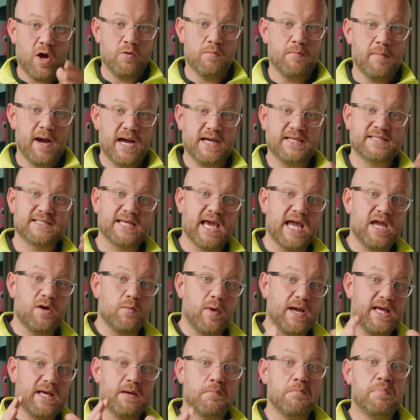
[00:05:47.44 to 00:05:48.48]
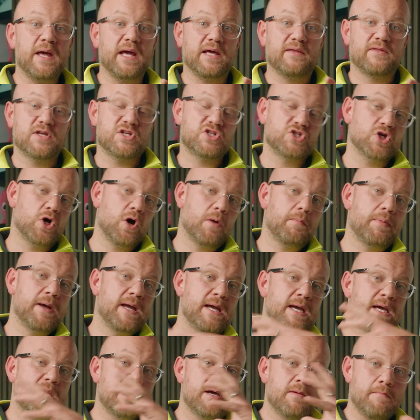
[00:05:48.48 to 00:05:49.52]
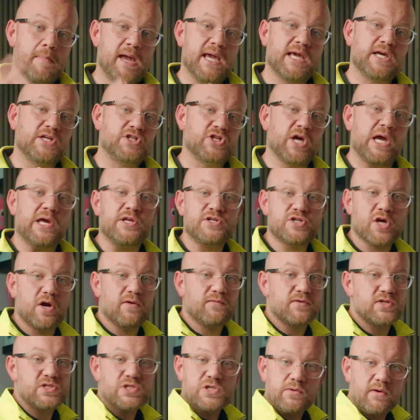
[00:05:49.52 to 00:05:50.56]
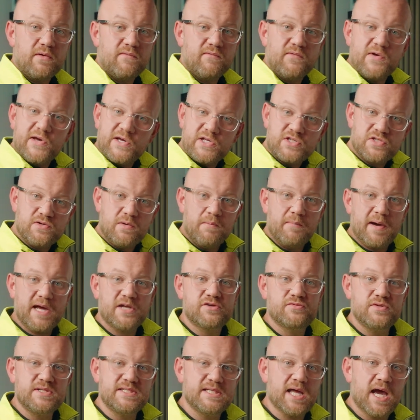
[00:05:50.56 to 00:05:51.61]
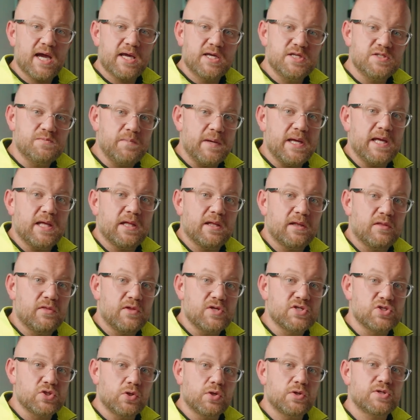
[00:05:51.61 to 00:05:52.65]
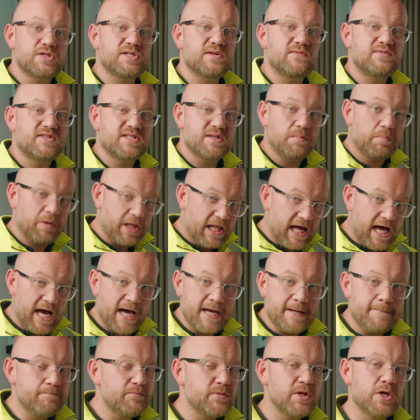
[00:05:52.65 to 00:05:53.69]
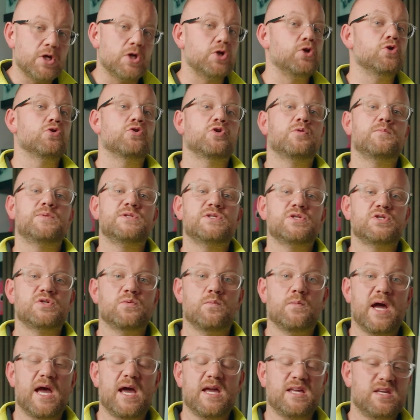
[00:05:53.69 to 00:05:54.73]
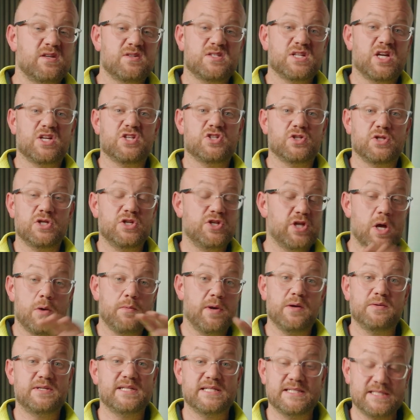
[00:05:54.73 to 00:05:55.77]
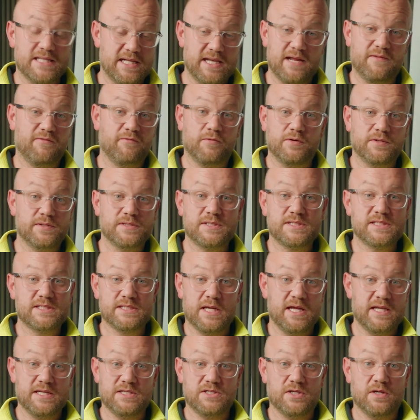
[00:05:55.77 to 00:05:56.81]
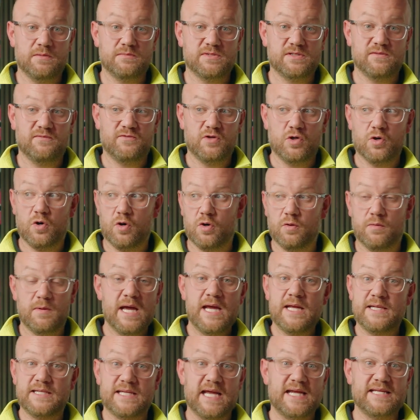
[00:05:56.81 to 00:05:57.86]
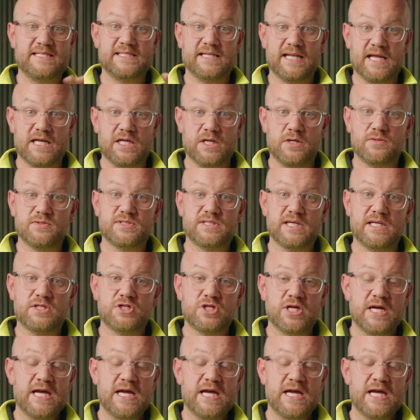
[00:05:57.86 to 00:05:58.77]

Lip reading: Max gateway can pick this up, make a changeover to your inverter and battery stack as being the source of supply, and you're in a position where you essentially don't notice the difference in terms of your day-to-day usage.